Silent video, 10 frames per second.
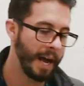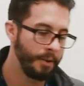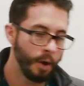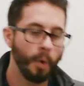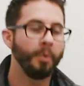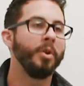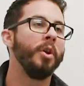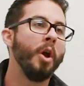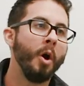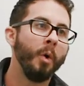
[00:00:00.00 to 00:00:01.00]
I don't
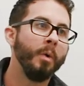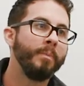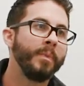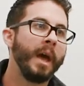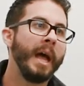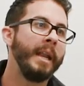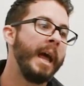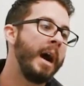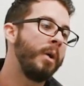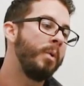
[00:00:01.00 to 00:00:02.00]
know. And
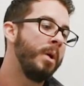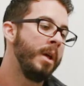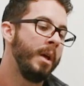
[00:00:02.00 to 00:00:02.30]
now,